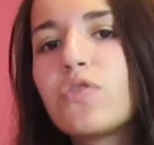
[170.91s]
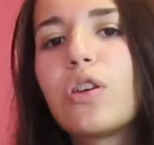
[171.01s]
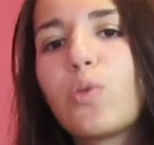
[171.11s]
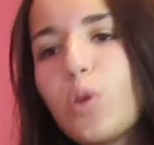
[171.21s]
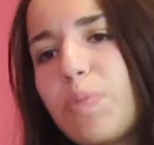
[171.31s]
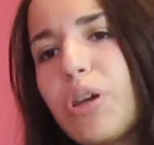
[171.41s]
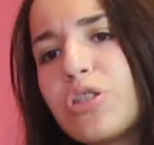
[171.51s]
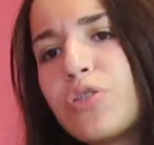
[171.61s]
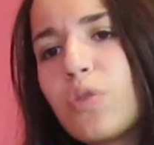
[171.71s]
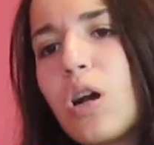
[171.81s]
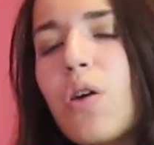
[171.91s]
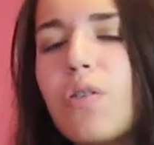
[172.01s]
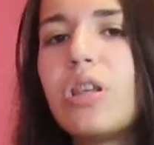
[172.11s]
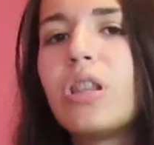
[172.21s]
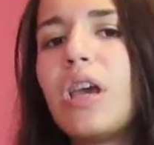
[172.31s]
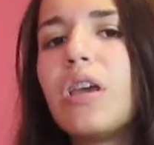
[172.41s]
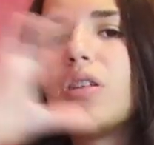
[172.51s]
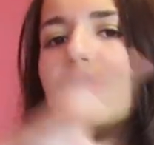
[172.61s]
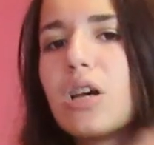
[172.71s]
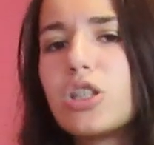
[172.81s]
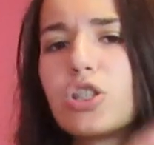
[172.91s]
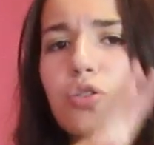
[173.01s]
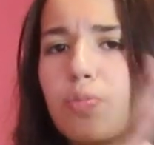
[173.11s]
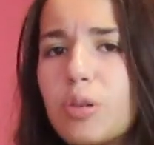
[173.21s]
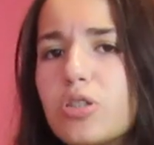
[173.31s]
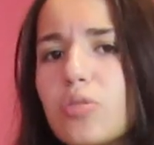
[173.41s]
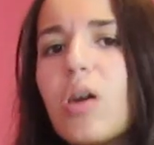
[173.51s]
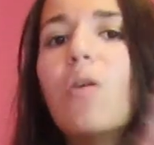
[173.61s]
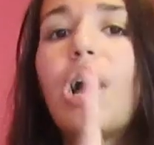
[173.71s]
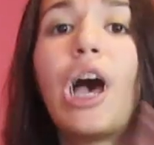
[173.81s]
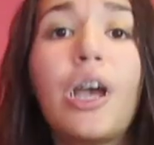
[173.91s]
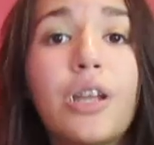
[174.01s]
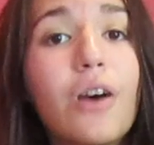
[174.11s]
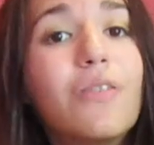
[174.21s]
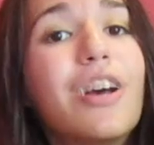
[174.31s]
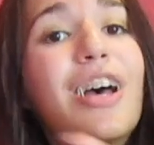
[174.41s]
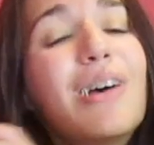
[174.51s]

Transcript: for like 3 periods in a row and then like downstairs 3 periods in a row. I don't.